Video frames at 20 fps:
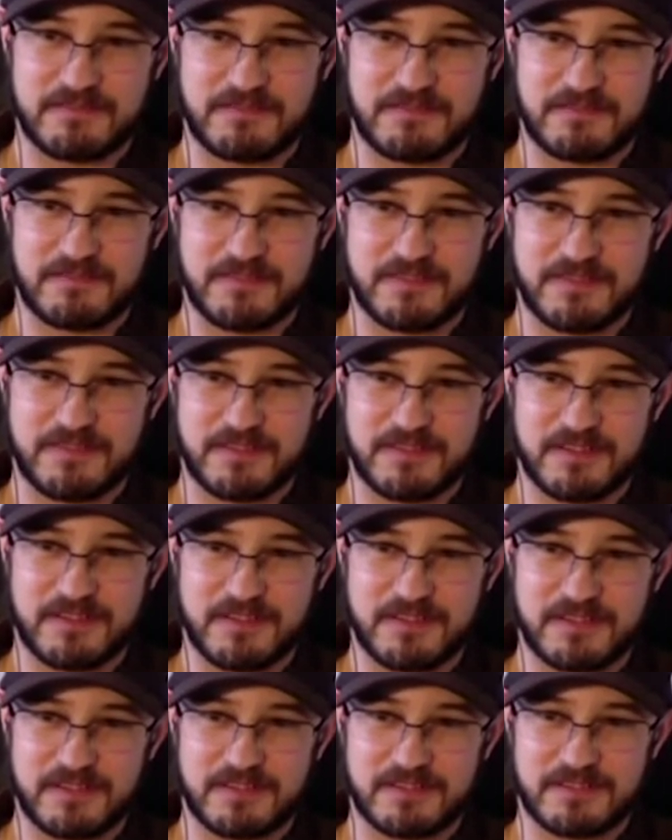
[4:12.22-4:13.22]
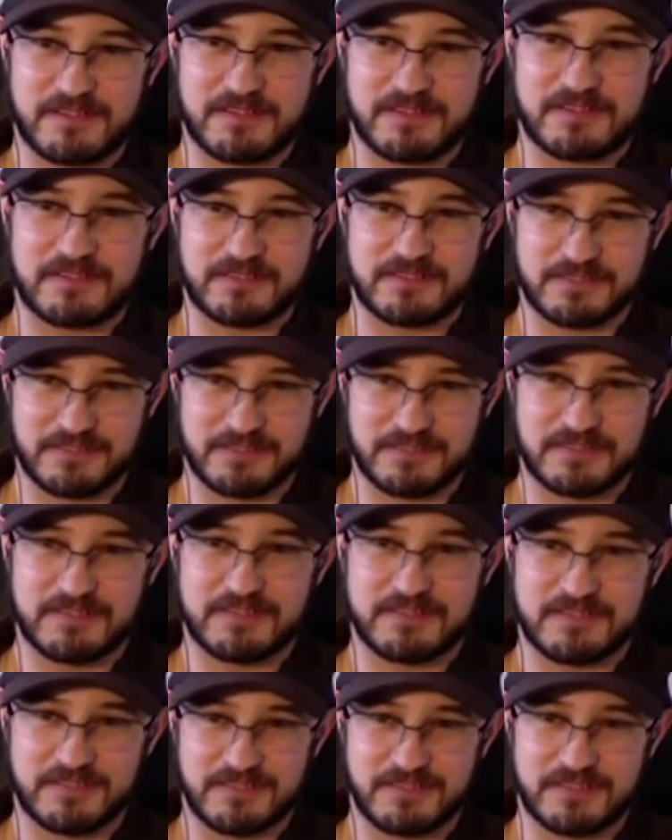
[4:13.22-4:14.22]

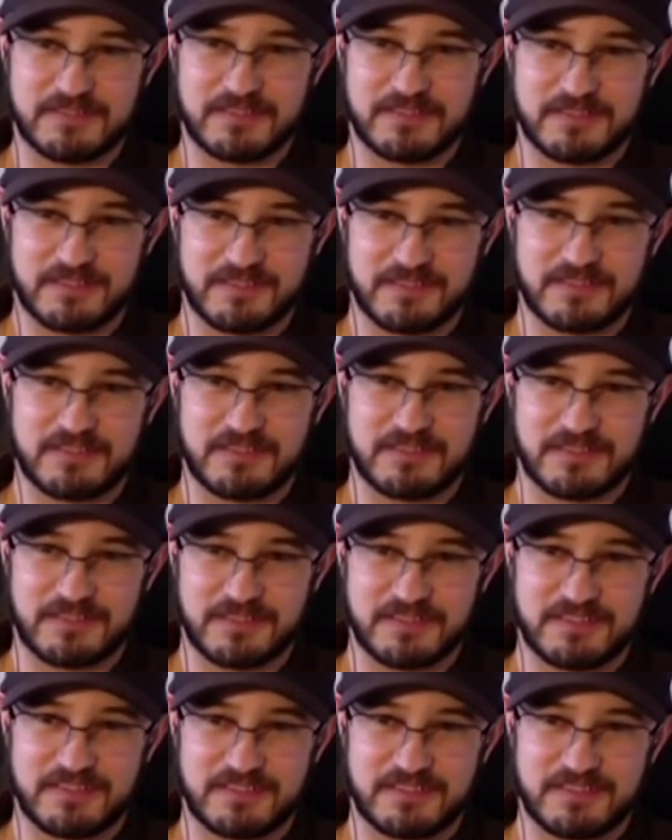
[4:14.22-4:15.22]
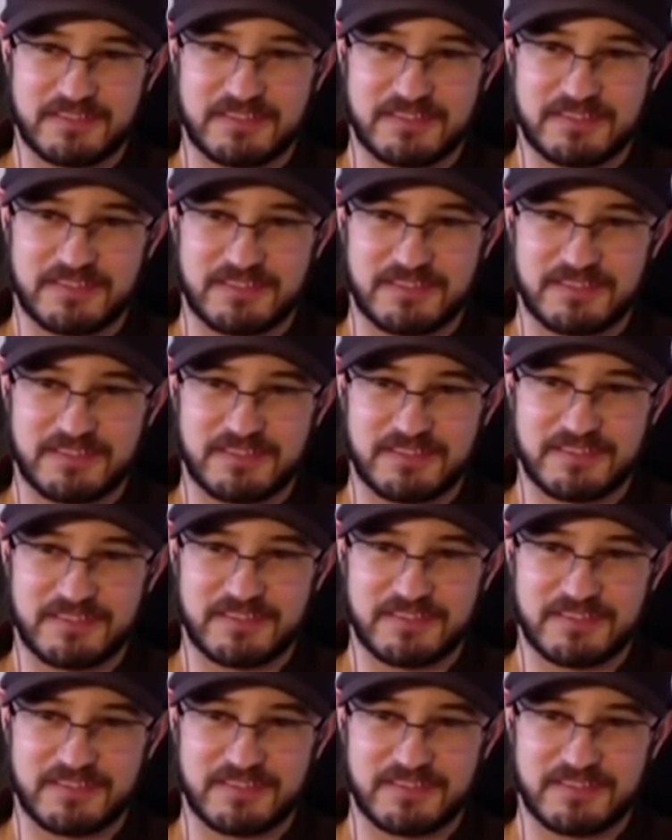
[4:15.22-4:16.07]
(silent)